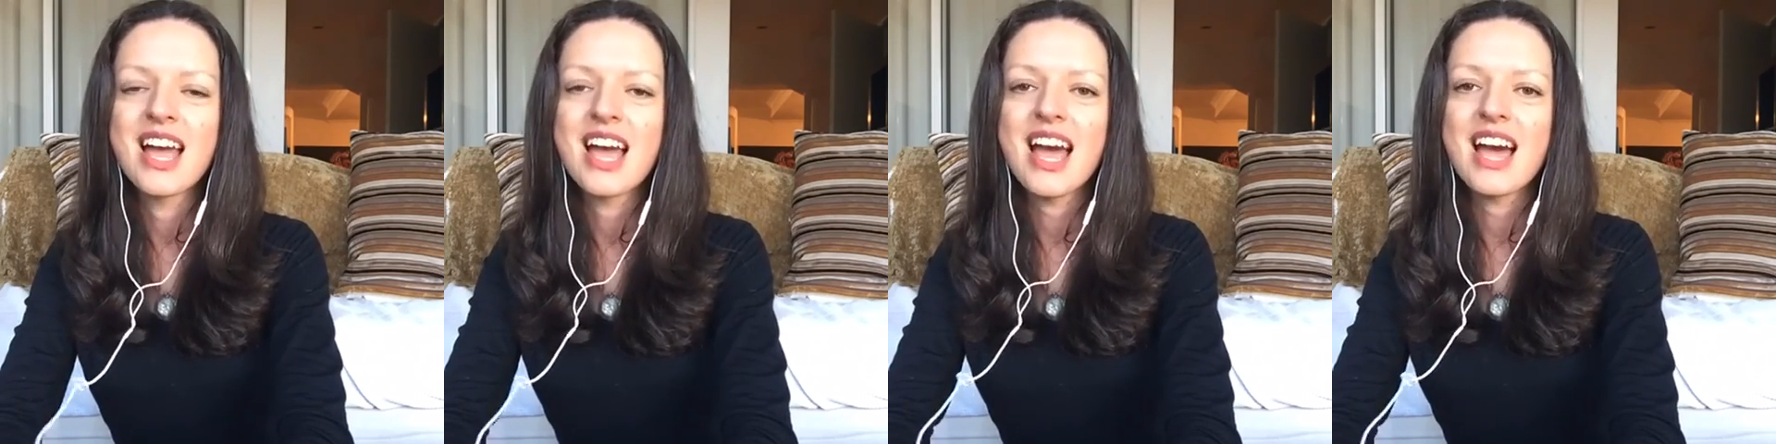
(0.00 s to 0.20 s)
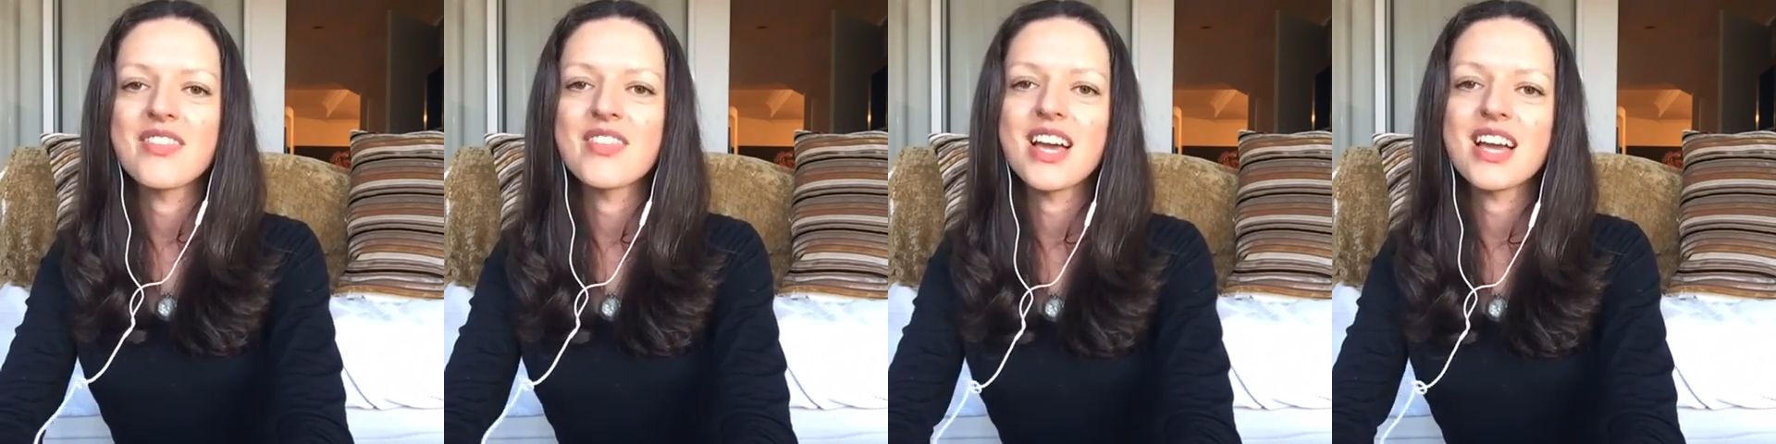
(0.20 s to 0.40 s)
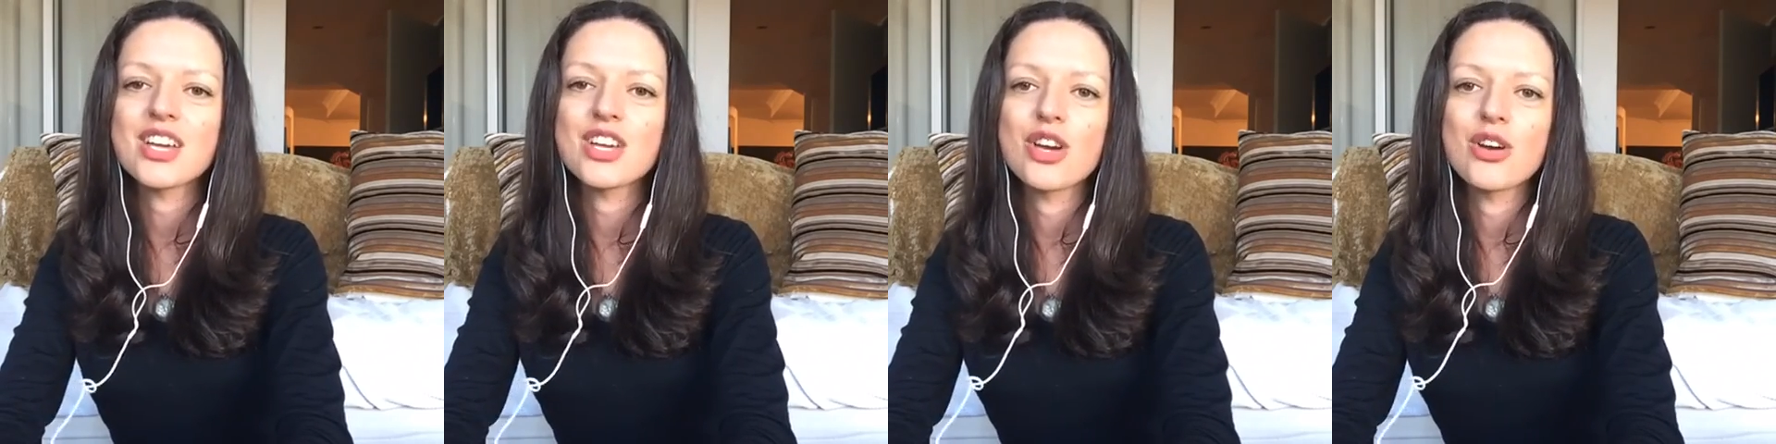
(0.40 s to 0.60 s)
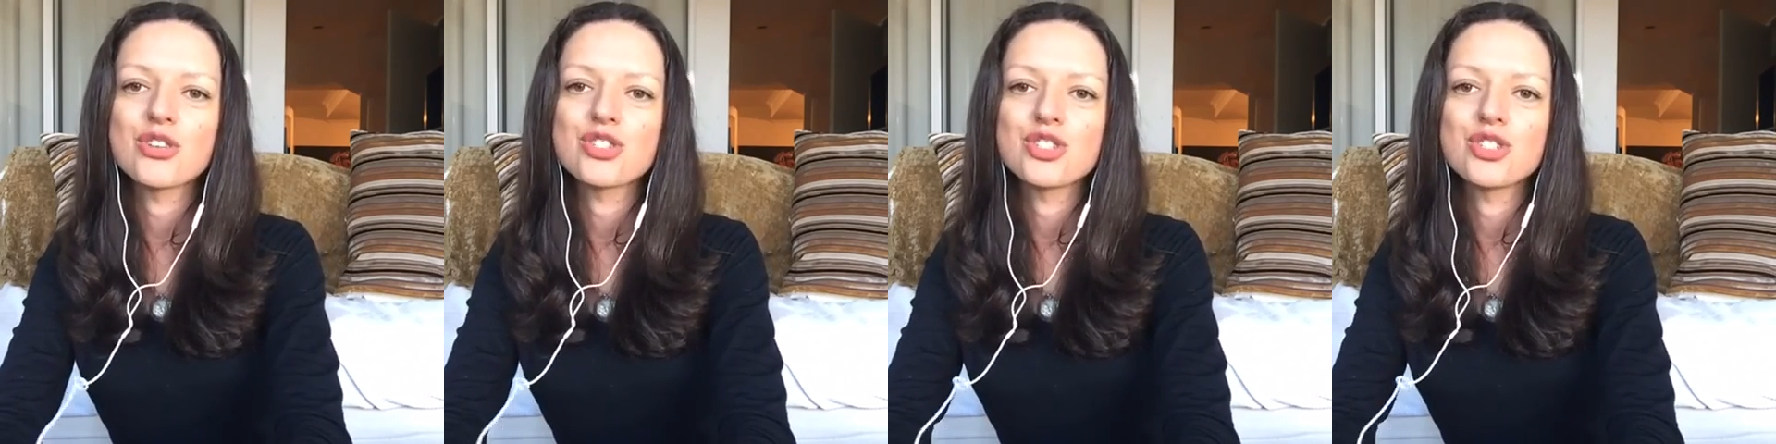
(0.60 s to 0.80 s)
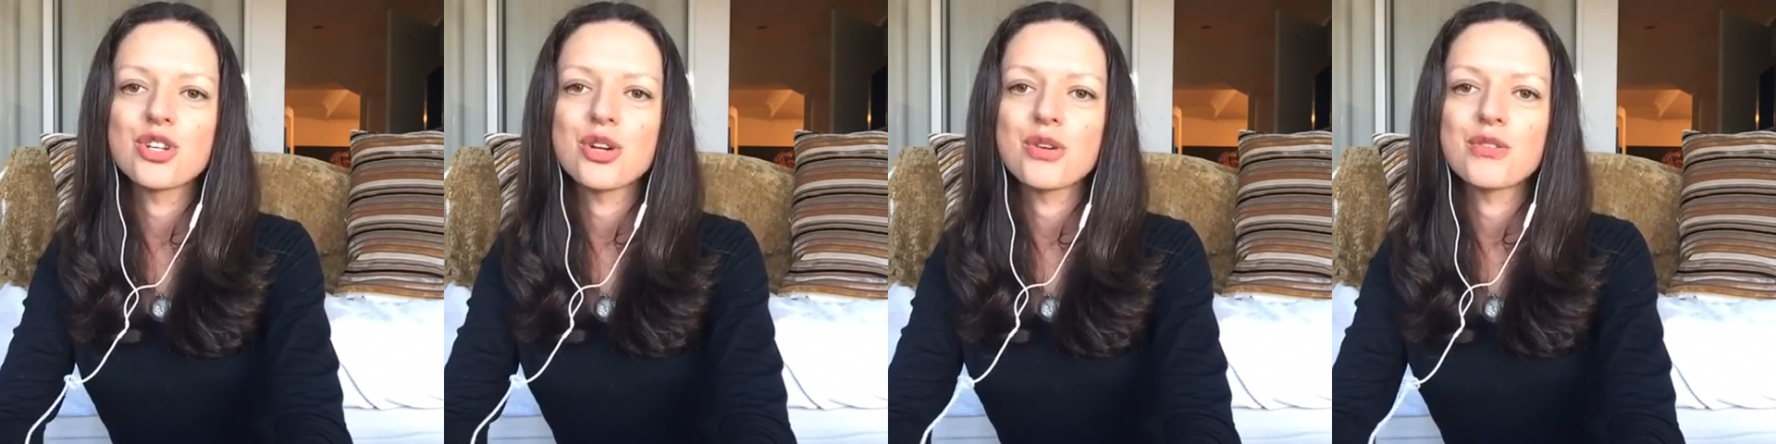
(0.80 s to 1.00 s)
And that
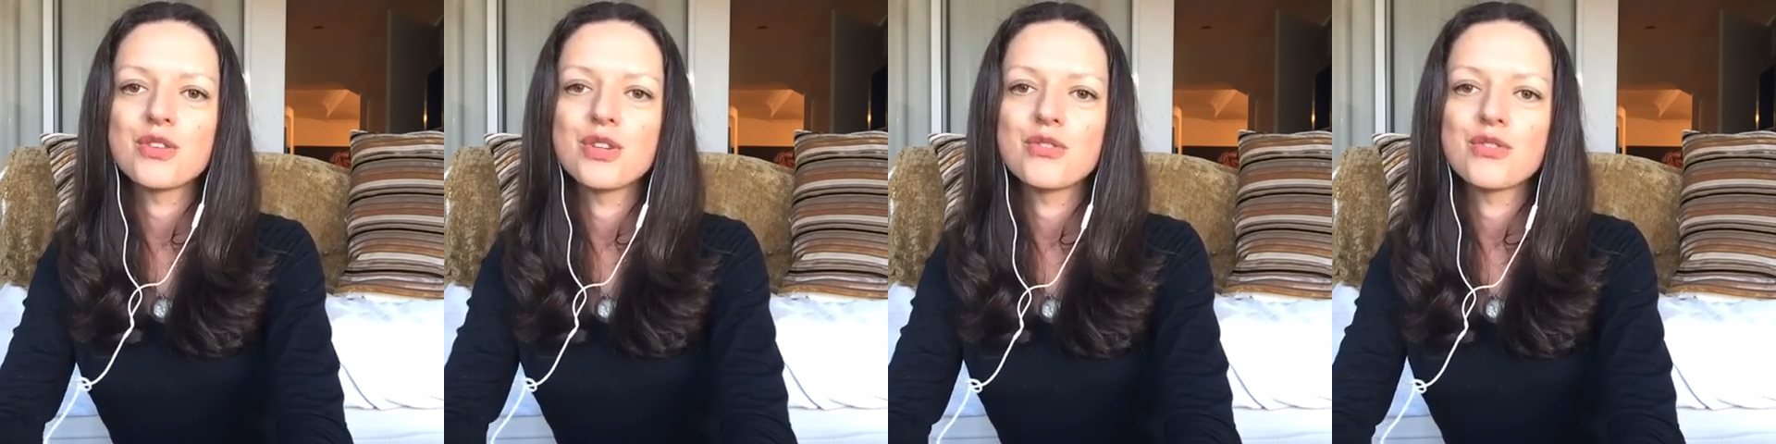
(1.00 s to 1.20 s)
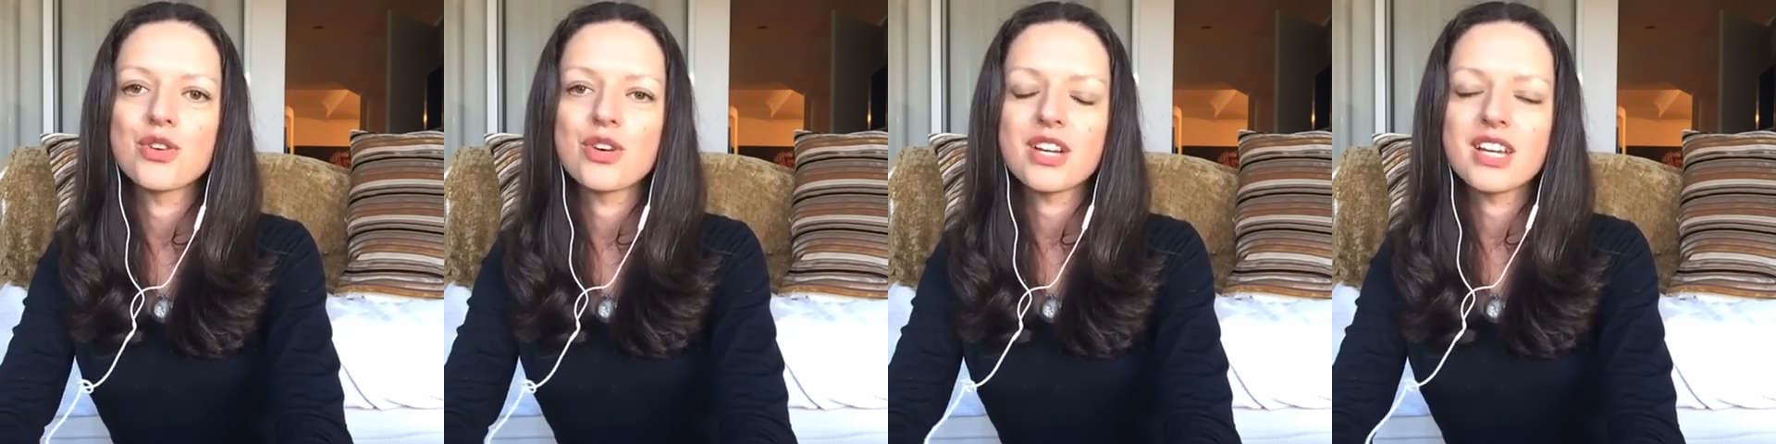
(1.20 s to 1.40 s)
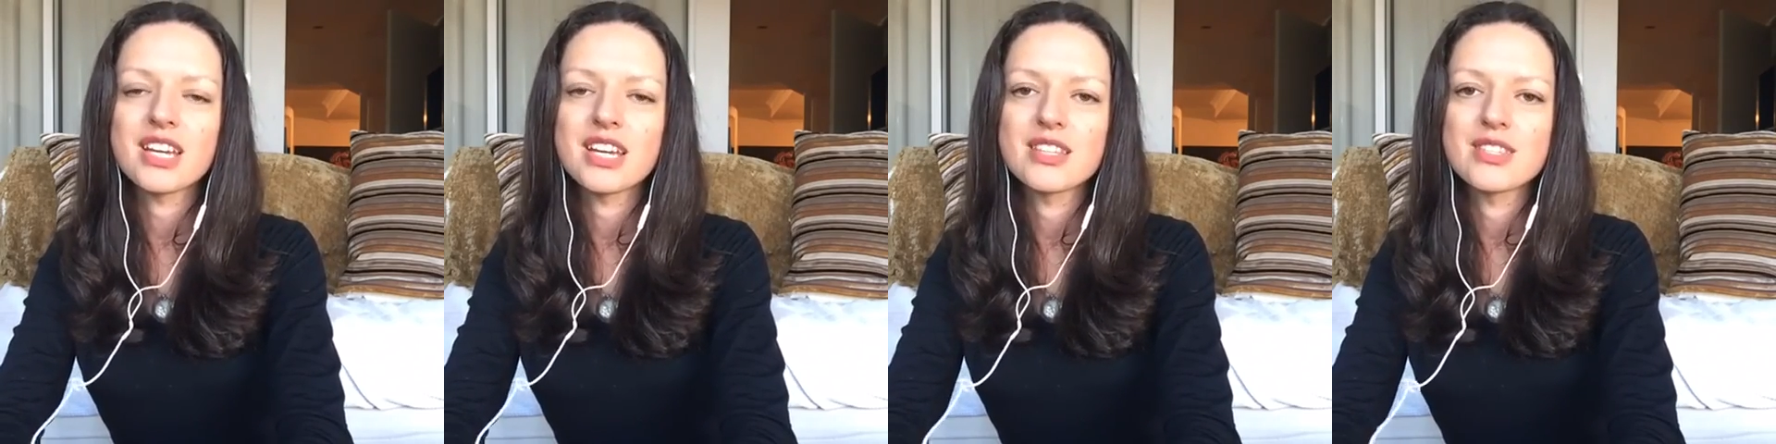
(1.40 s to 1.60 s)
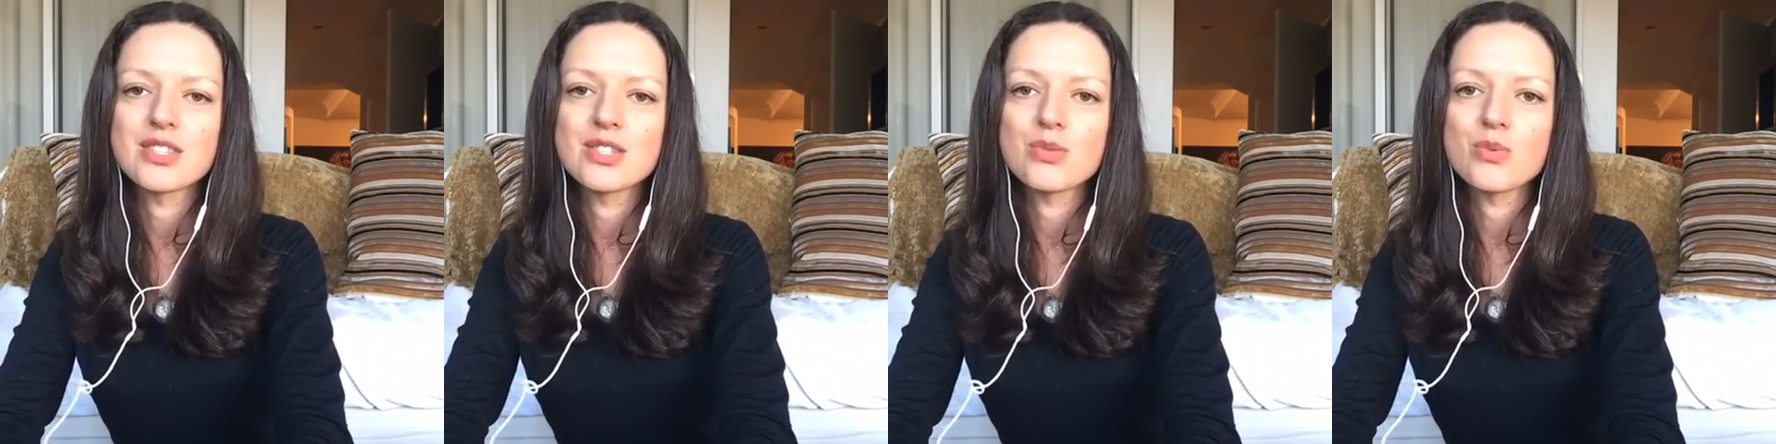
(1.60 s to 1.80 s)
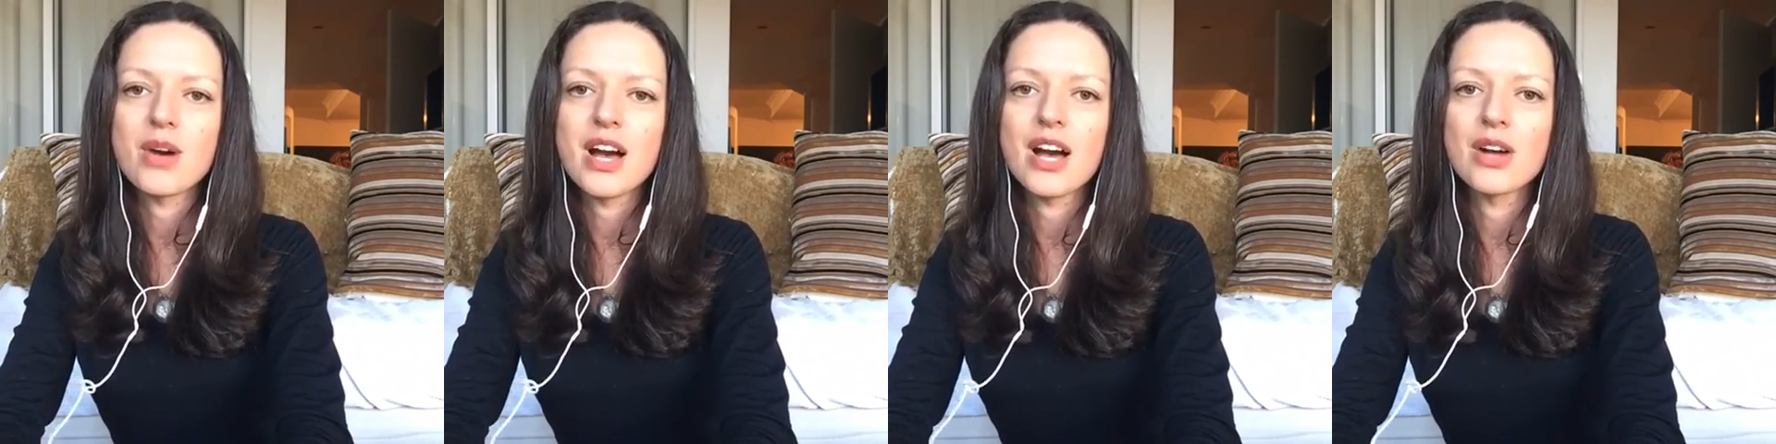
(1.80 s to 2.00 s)
goes, you know, if you've got kids
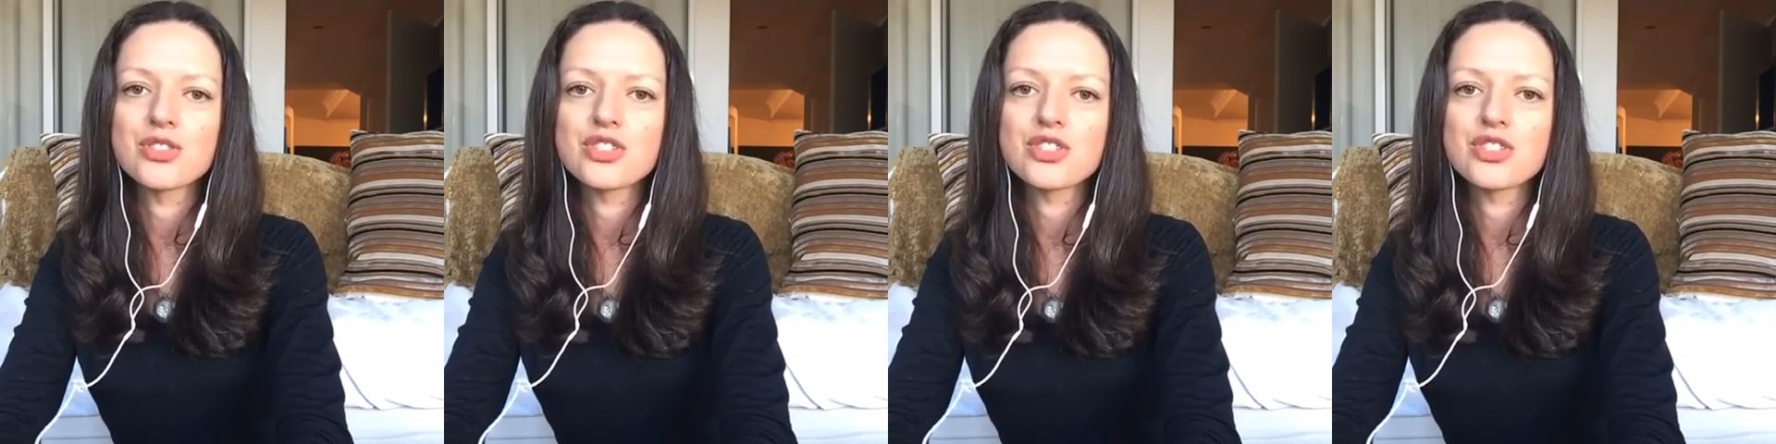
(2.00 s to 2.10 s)
as well,